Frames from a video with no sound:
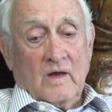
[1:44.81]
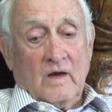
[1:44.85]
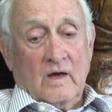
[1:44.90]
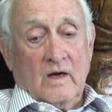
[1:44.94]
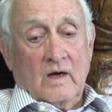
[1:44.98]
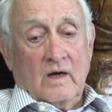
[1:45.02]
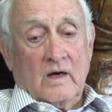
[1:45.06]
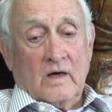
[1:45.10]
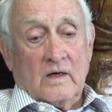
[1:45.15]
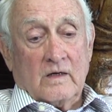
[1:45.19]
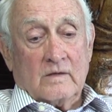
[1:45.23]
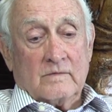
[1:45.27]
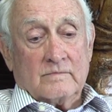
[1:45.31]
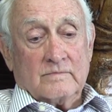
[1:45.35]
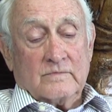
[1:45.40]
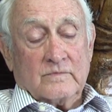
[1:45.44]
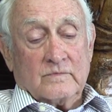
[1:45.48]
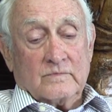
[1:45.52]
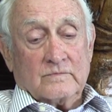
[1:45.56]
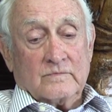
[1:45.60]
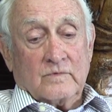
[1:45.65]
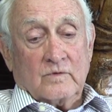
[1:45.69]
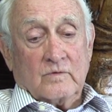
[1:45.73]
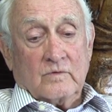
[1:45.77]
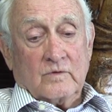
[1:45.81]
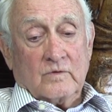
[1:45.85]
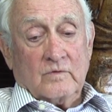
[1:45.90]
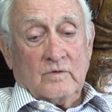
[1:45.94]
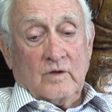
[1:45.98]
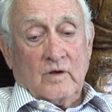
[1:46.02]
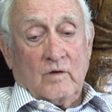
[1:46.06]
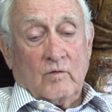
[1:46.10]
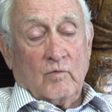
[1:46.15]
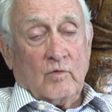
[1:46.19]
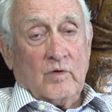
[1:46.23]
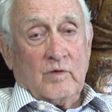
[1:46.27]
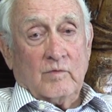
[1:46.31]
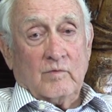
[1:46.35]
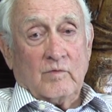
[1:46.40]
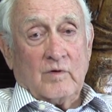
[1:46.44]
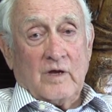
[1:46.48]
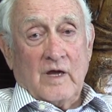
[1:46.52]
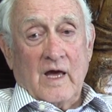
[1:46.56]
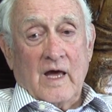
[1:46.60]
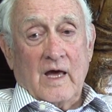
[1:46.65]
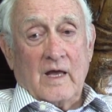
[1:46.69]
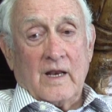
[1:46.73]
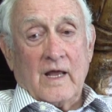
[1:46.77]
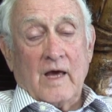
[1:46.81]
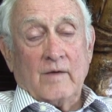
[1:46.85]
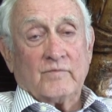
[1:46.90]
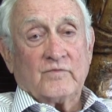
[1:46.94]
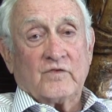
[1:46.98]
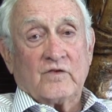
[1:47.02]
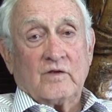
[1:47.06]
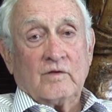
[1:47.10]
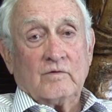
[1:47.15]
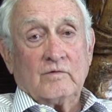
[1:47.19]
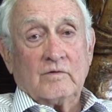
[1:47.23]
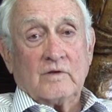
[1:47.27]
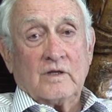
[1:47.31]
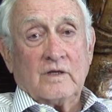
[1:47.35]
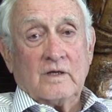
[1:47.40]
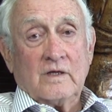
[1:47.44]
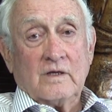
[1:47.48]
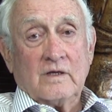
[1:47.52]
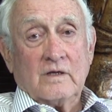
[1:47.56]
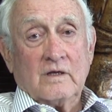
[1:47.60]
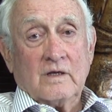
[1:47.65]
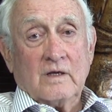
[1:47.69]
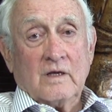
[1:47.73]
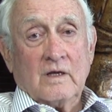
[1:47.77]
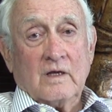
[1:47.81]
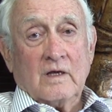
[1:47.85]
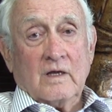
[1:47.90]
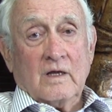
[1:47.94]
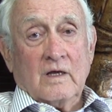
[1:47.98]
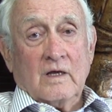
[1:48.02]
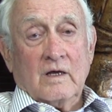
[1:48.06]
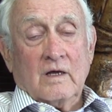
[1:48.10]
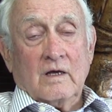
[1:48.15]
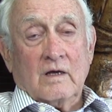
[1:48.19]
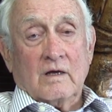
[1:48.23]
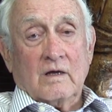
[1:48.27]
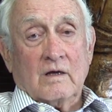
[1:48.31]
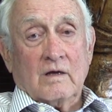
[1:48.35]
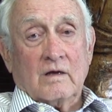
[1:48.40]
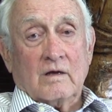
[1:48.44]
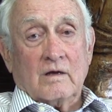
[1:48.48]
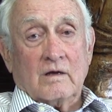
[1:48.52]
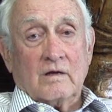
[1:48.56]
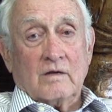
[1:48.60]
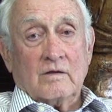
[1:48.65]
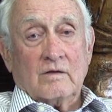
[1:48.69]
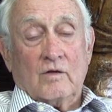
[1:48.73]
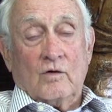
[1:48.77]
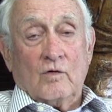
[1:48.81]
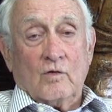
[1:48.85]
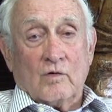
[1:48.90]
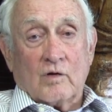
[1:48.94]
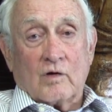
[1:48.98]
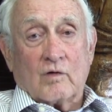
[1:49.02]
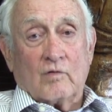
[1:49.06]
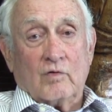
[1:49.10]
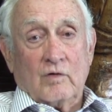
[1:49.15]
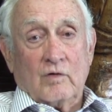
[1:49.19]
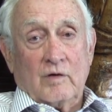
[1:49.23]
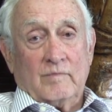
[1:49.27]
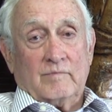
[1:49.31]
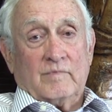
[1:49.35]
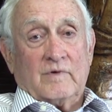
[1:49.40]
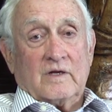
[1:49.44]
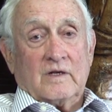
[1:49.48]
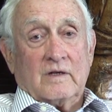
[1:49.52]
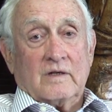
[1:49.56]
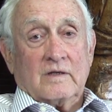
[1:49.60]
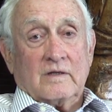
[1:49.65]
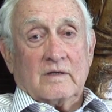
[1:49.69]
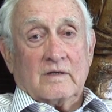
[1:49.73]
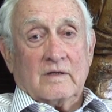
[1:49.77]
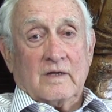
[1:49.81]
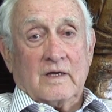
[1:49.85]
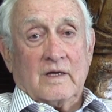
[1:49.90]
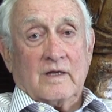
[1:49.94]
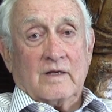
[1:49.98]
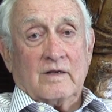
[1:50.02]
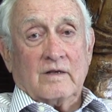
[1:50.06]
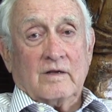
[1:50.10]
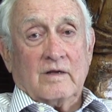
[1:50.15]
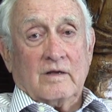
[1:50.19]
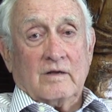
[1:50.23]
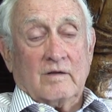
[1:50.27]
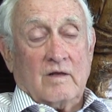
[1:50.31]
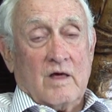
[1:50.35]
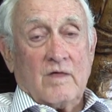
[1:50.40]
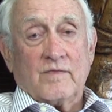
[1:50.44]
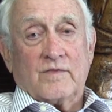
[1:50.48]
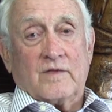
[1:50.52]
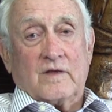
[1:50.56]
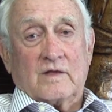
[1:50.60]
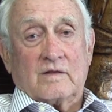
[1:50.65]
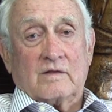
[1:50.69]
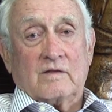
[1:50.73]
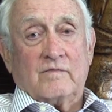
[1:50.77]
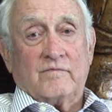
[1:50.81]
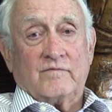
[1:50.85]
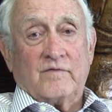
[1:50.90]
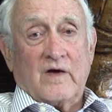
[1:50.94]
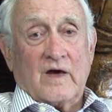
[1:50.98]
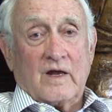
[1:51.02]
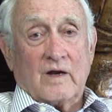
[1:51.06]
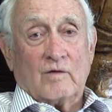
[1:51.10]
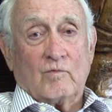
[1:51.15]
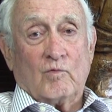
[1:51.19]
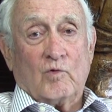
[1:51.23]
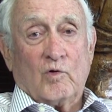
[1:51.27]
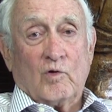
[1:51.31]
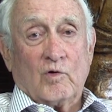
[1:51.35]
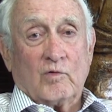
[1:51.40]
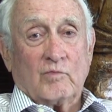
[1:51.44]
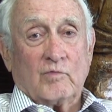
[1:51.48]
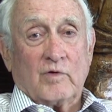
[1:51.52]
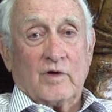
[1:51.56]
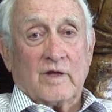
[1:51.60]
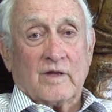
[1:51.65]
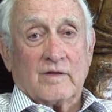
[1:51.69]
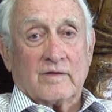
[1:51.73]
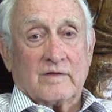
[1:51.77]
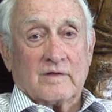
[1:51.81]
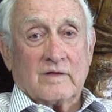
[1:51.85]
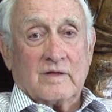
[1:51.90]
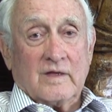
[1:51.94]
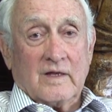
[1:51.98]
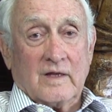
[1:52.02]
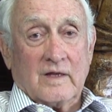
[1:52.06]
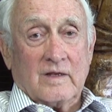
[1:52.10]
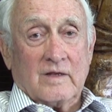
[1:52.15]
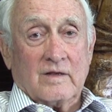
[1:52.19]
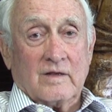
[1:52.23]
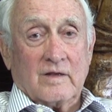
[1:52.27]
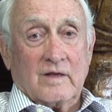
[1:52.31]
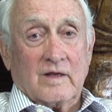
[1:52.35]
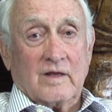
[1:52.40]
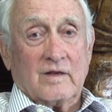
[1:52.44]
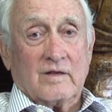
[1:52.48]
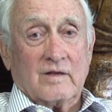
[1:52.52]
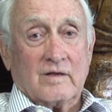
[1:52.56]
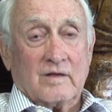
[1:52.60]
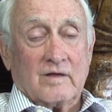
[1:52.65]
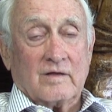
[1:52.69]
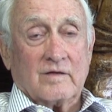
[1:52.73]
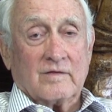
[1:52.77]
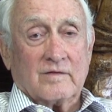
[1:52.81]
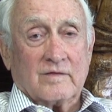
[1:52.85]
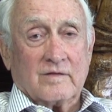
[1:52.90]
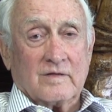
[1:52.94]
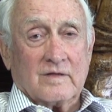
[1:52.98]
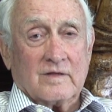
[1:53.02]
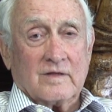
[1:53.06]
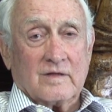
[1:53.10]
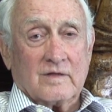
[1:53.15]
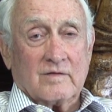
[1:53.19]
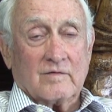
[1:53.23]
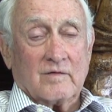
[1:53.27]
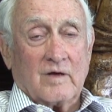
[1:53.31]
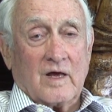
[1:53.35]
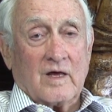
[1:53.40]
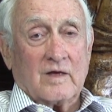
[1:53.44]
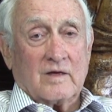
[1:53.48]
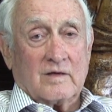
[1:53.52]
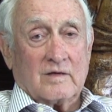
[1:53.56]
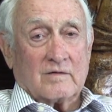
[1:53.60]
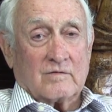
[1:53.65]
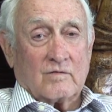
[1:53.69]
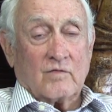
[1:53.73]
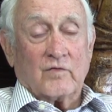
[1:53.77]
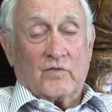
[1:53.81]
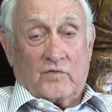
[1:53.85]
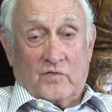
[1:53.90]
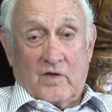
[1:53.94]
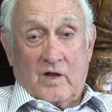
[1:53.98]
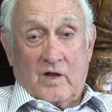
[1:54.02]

um, you know, we, we had absolutely uh, no equipment and nothing to fight a war with, and, and uh, I, of course